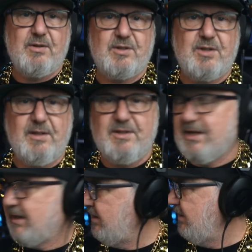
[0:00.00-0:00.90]

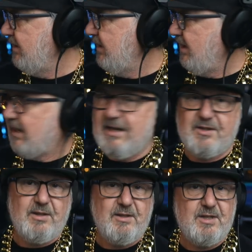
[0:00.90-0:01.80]
Solinteg.
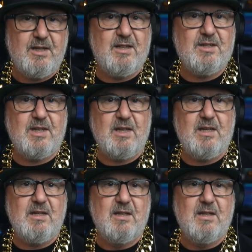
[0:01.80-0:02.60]
Solinteg is a